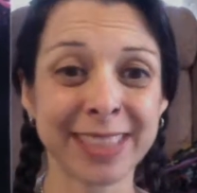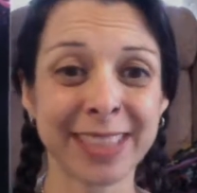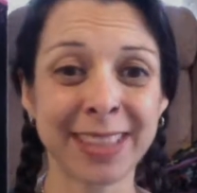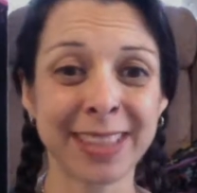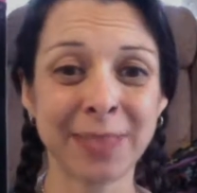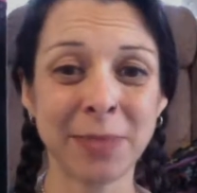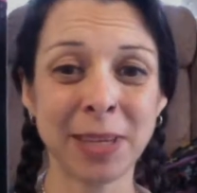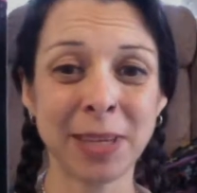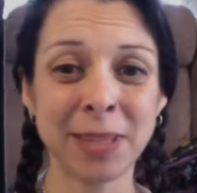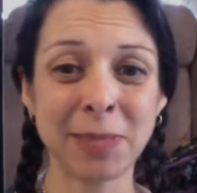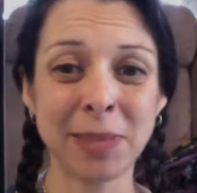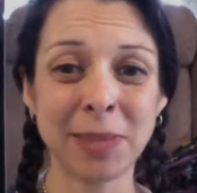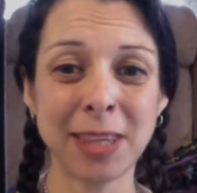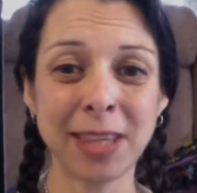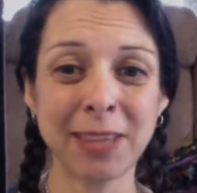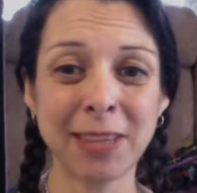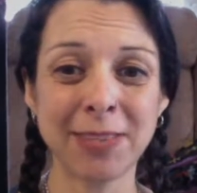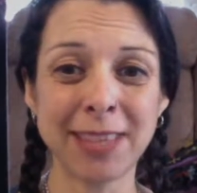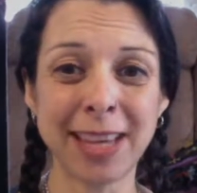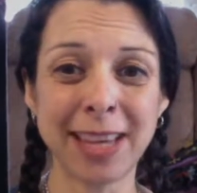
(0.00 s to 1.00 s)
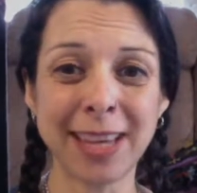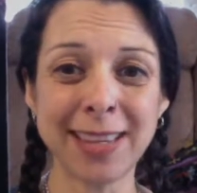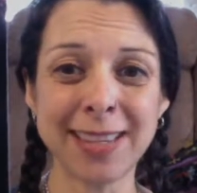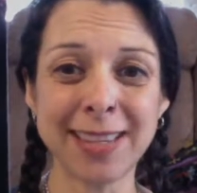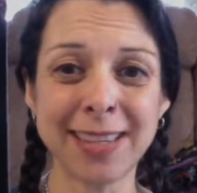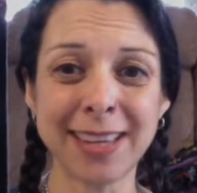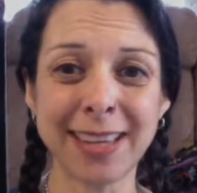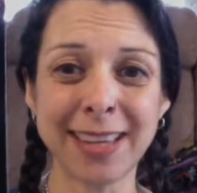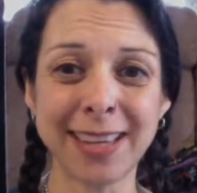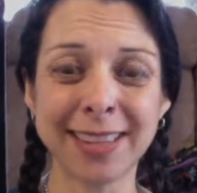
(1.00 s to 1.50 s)
Makes me think of
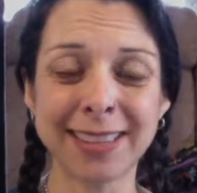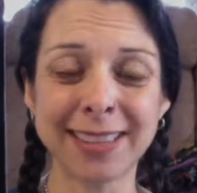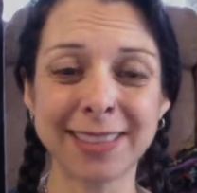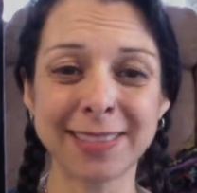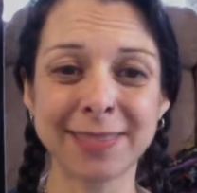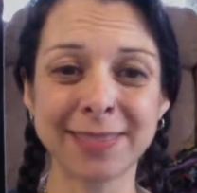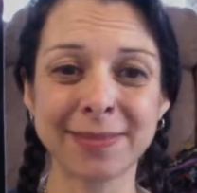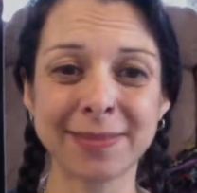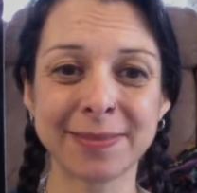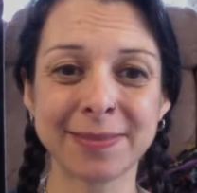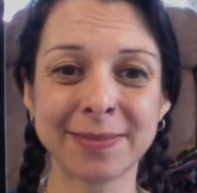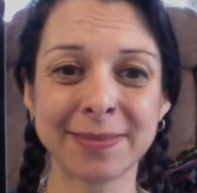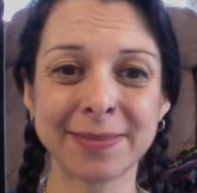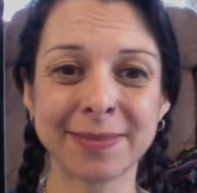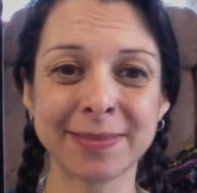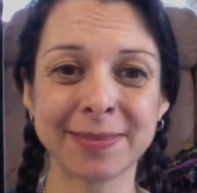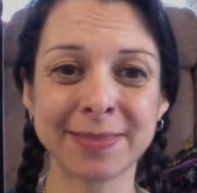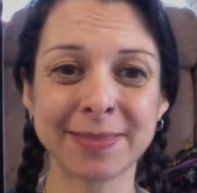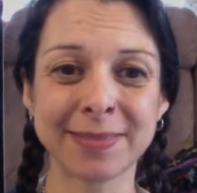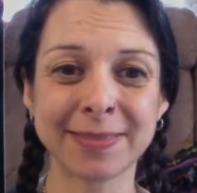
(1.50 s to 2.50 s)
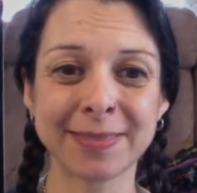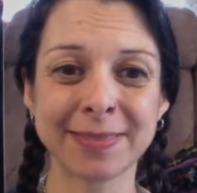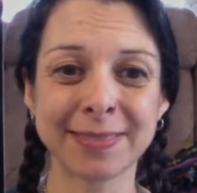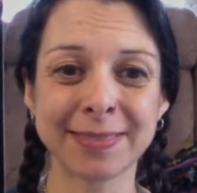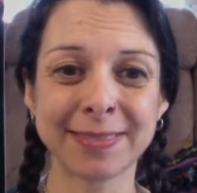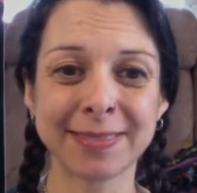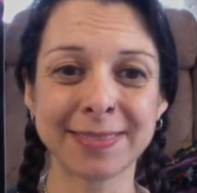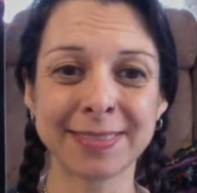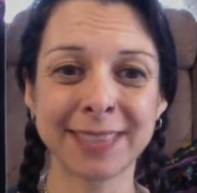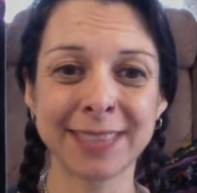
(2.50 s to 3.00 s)
dancing.
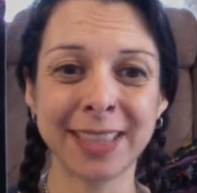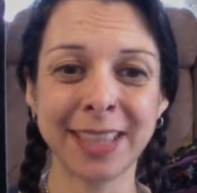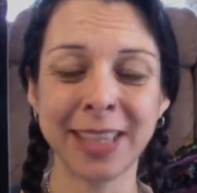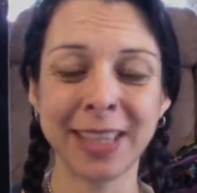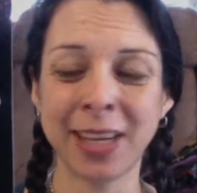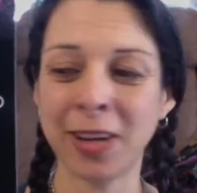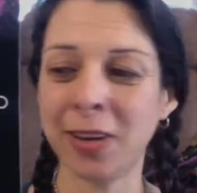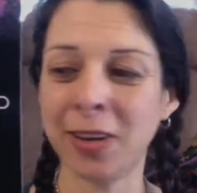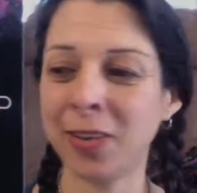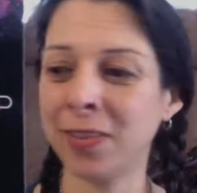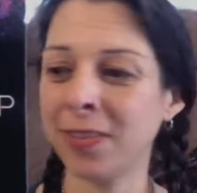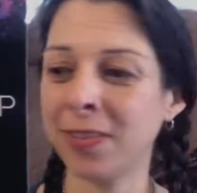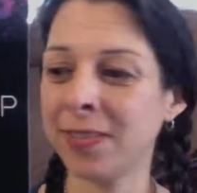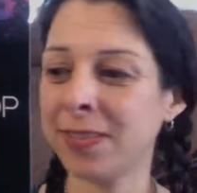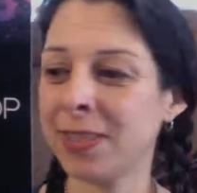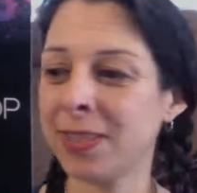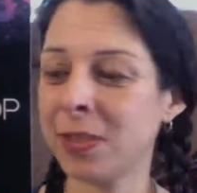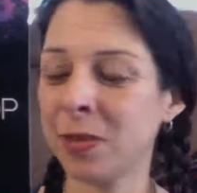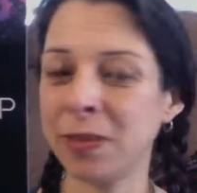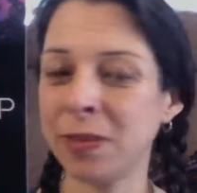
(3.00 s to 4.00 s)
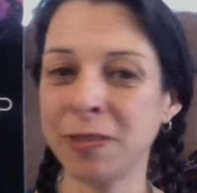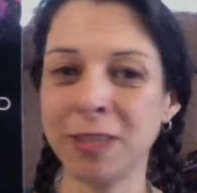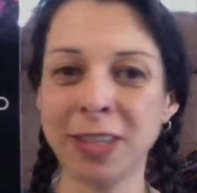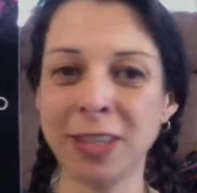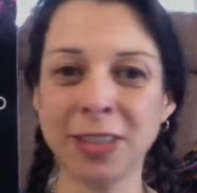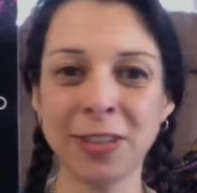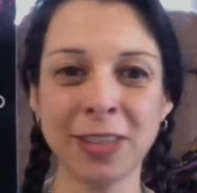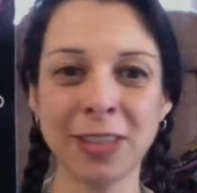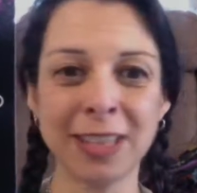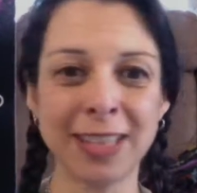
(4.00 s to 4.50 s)
Doing the
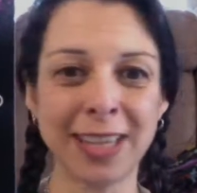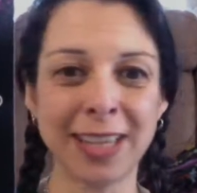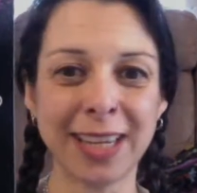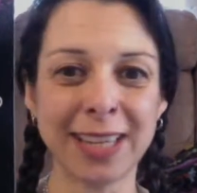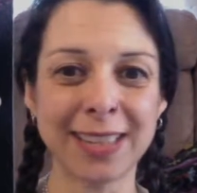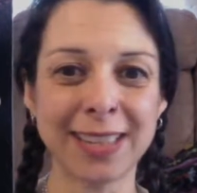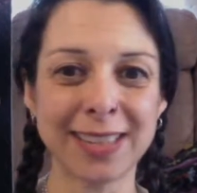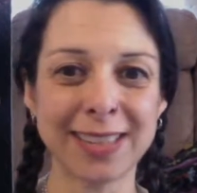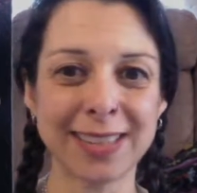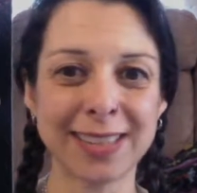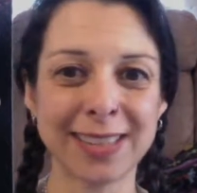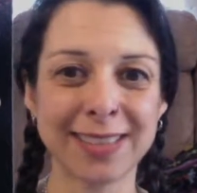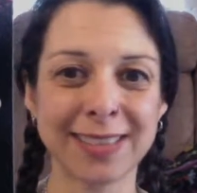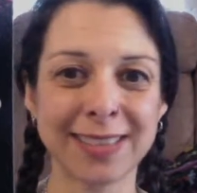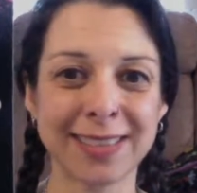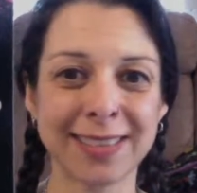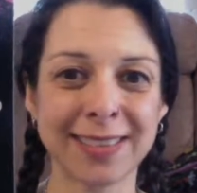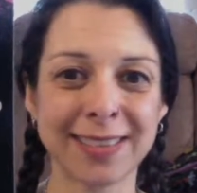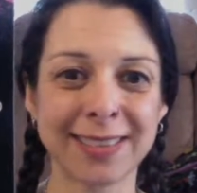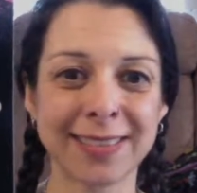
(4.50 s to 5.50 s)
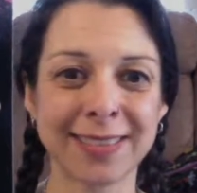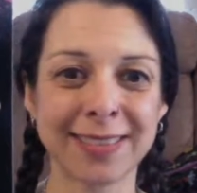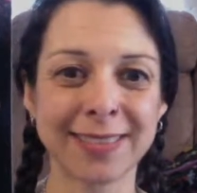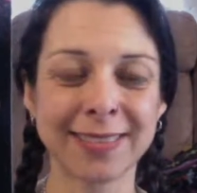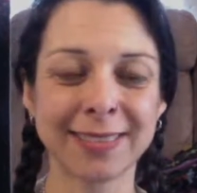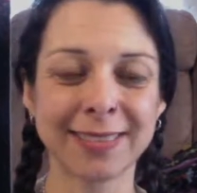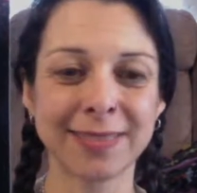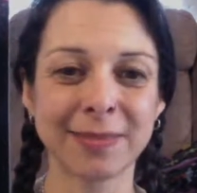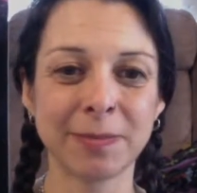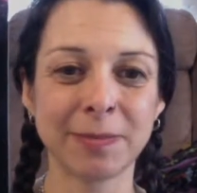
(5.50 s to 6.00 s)
victory dance.
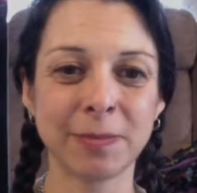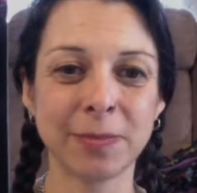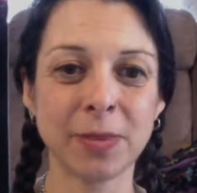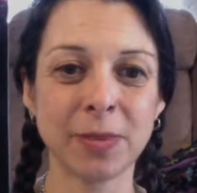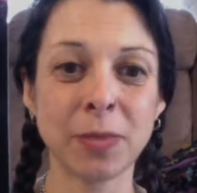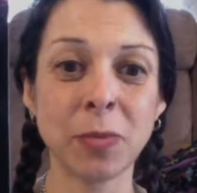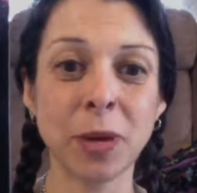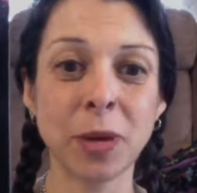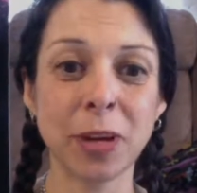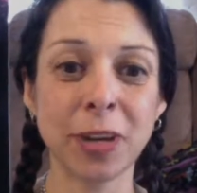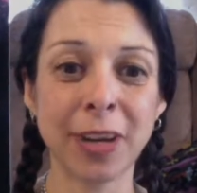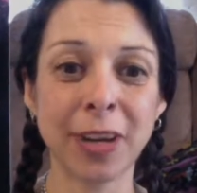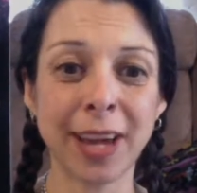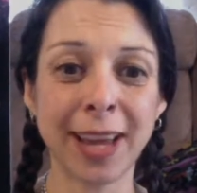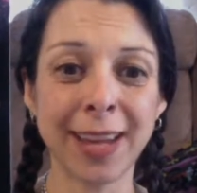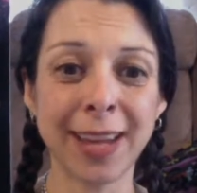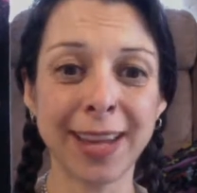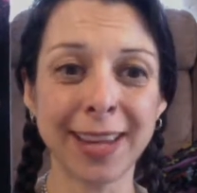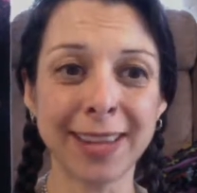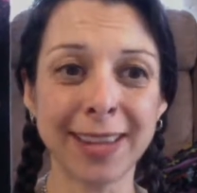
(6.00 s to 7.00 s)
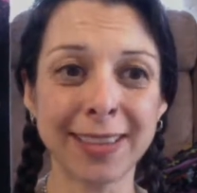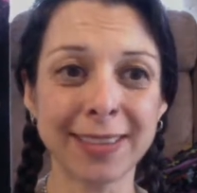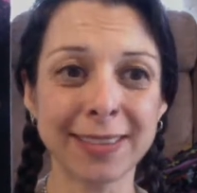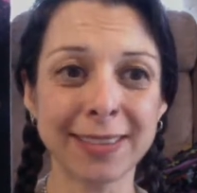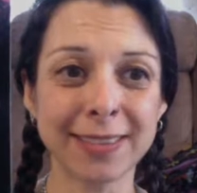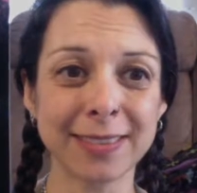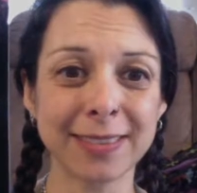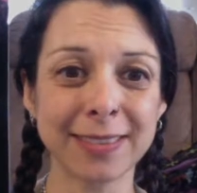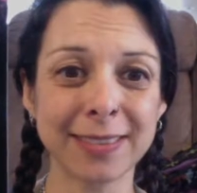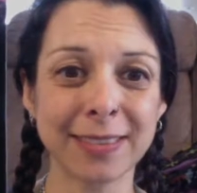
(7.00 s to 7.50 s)
This is where you're heading.
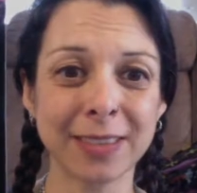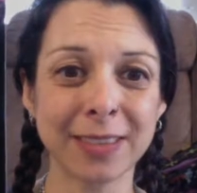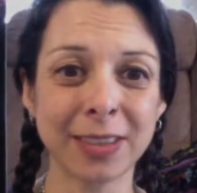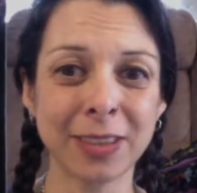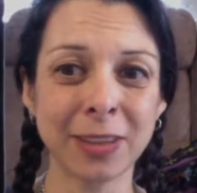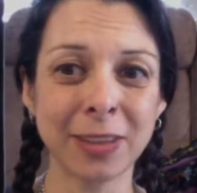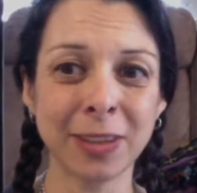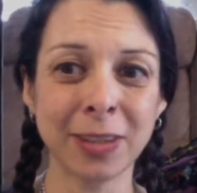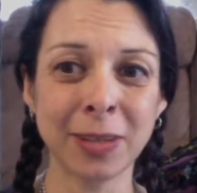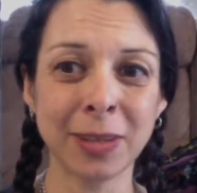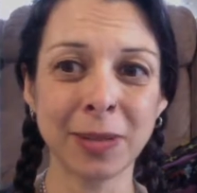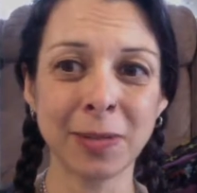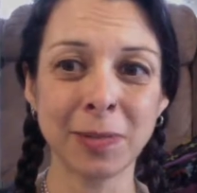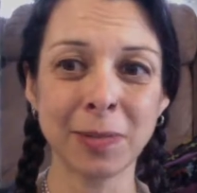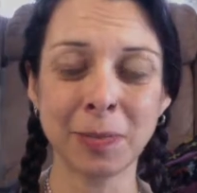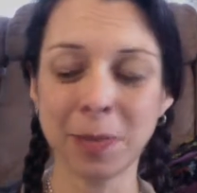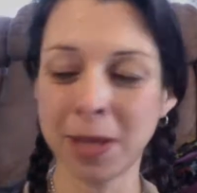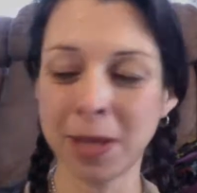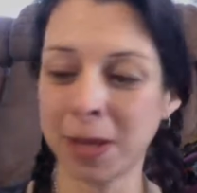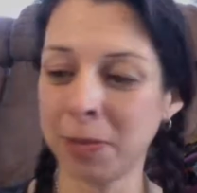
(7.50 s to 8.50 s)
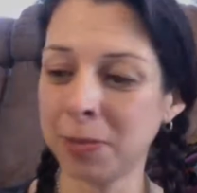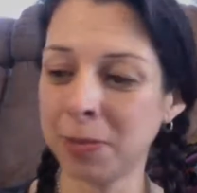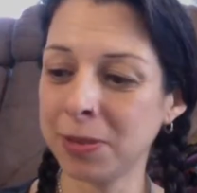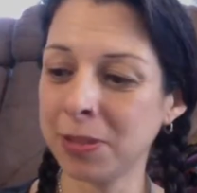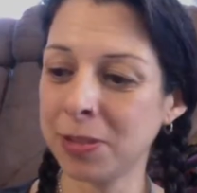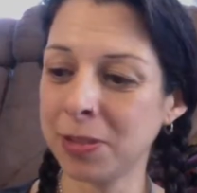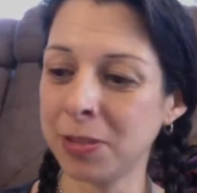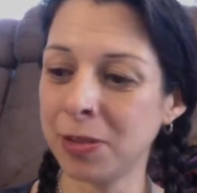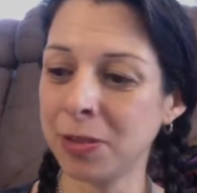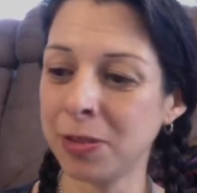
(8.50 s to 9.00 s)
You're going to be able
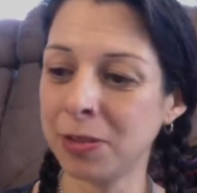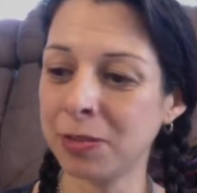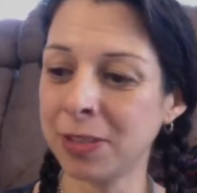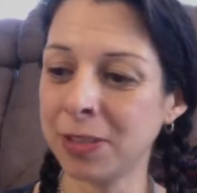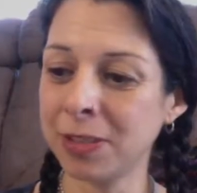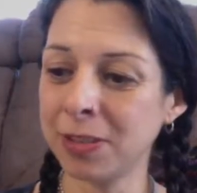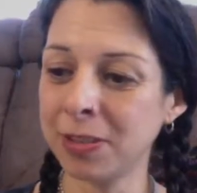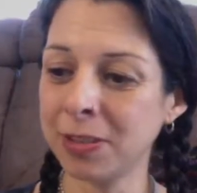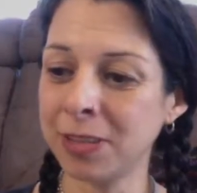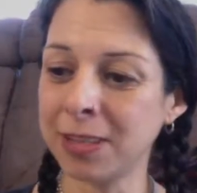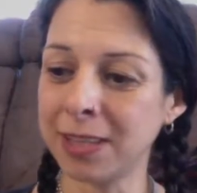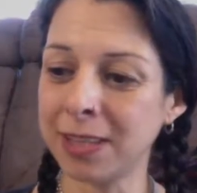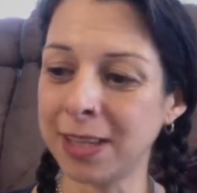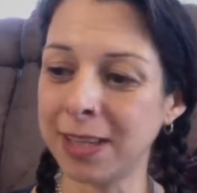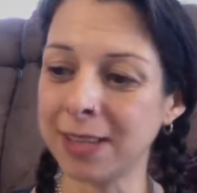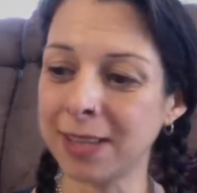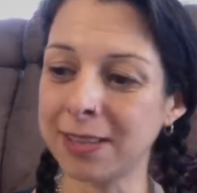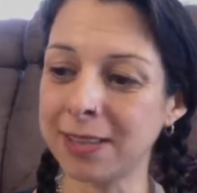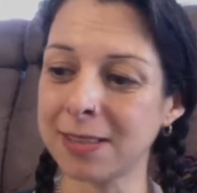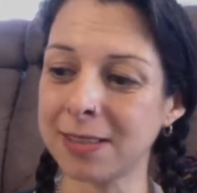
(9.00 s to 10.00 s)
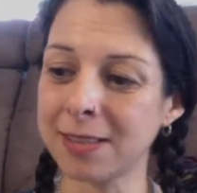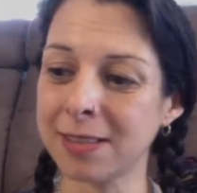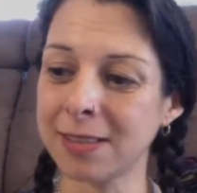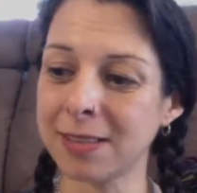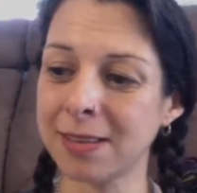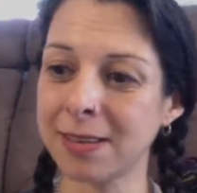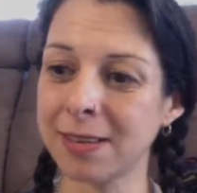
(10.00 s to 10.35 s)
to do your victory dance.